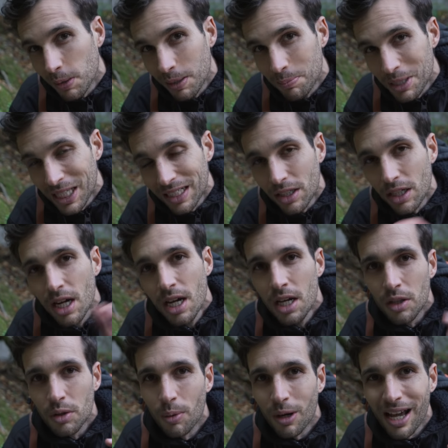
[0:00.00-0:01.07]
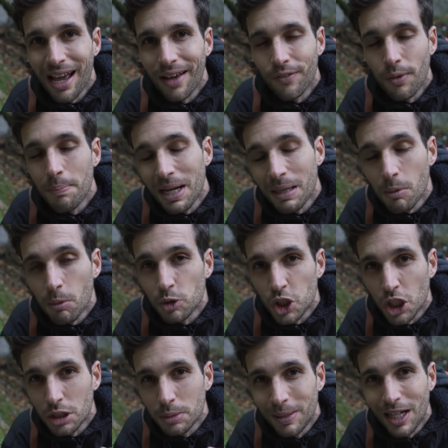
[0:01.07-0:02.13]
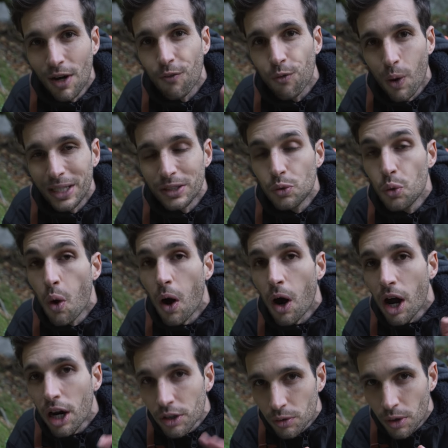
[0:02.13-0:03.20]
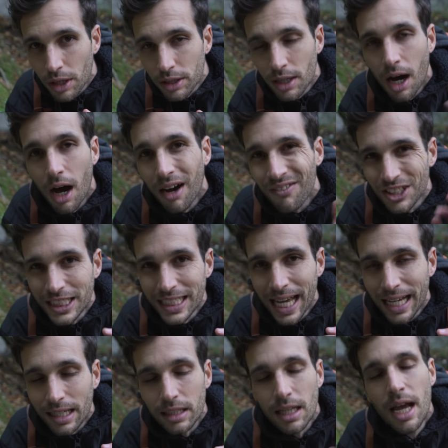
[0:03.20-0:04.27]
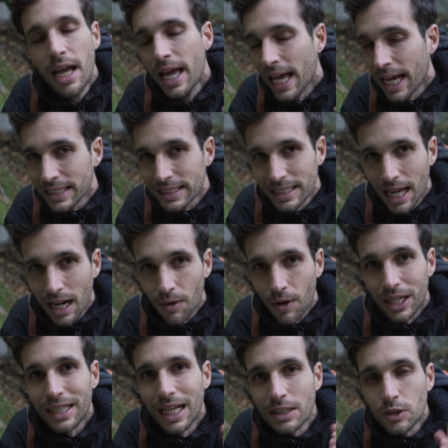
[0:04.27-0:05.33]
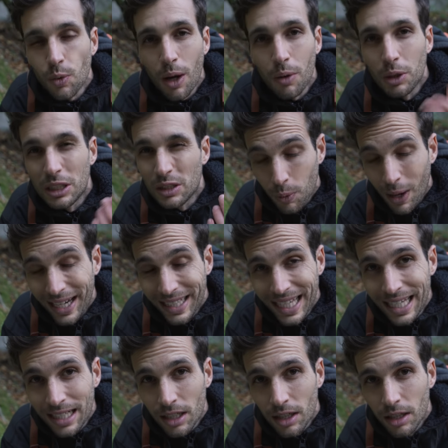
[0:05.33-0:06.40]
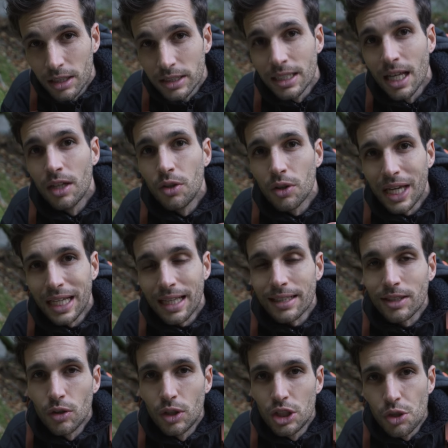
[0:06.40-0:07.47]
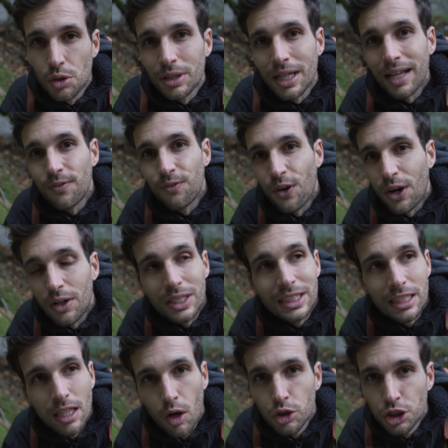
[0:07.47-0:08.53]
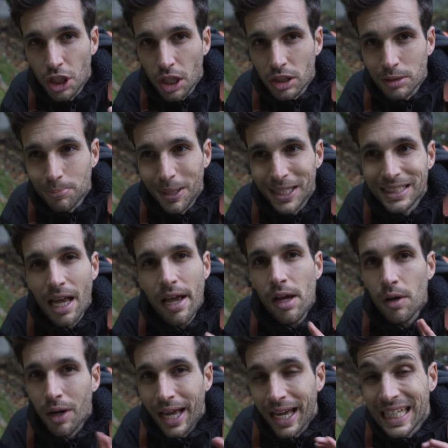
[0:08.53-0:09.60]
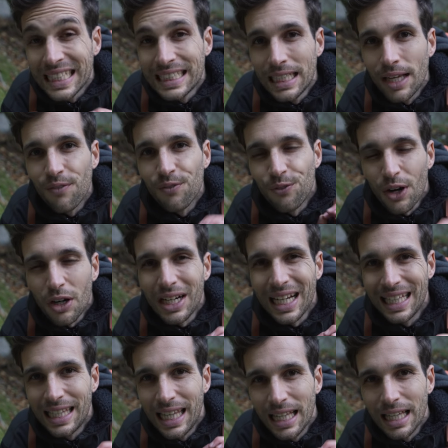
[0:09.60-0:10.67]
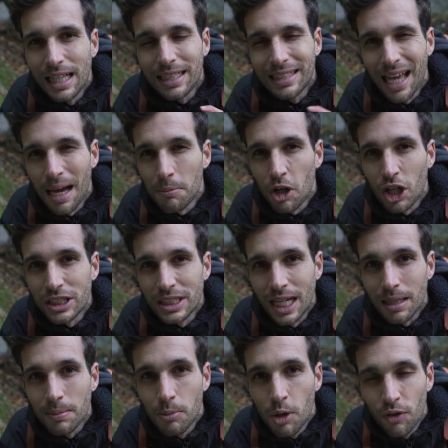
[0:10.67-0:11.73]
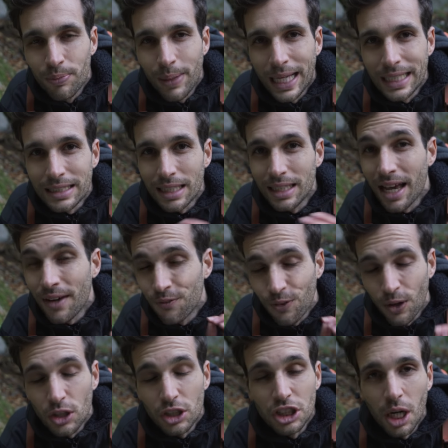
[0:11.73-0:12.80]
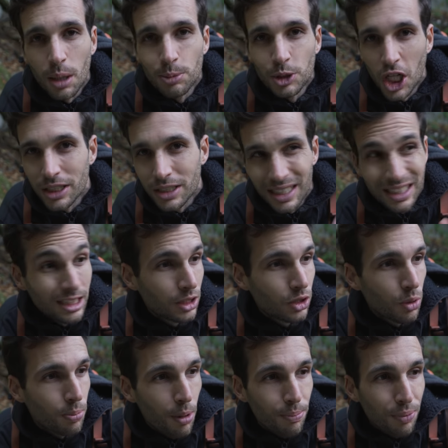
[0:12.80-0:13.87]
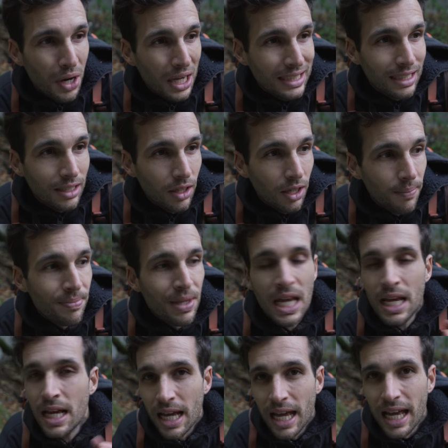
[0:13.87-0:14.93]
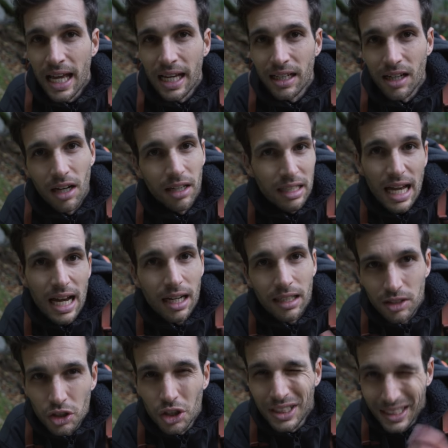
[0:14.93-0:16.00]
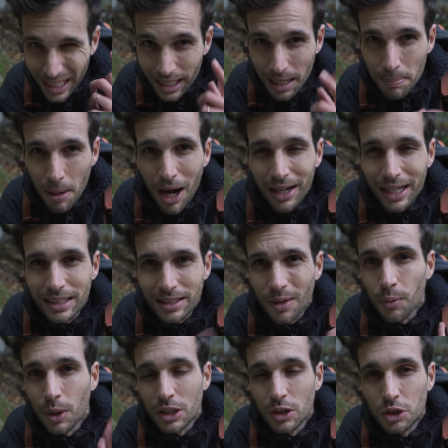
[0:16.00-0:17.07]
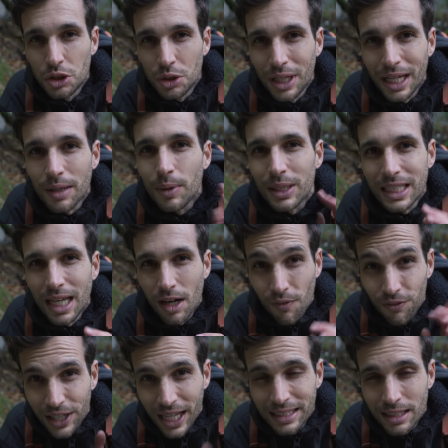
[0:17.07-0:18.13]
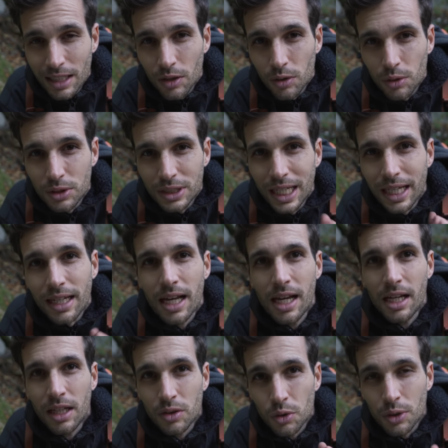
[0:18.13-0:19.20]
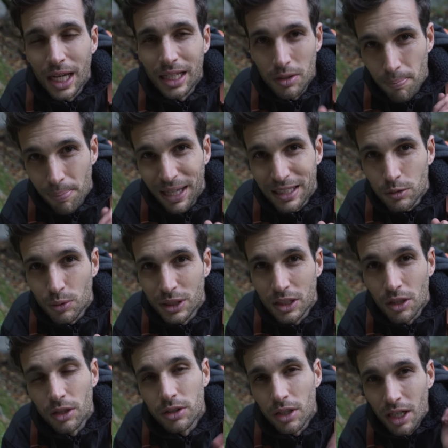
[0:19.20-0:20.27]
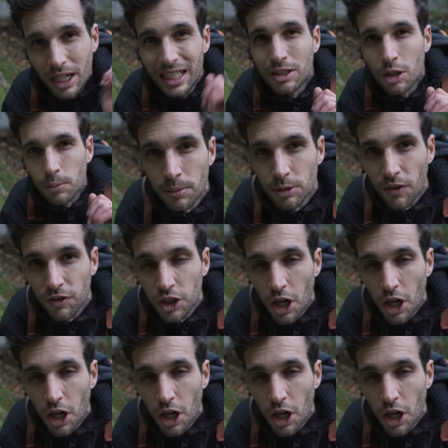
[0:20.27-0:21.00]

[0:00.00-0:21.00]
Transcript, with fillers: millimeter, you wanna have a minimum shutter speed of one 200 of a second etc. That's why with wide angles, you can actually shoot at very slow shutter speeds and see very little camera shake movements and have very sharp shots. It's super practical and uh, yeah, just think about it when you're shooting, what kind of lens are you using to get the best result in terms of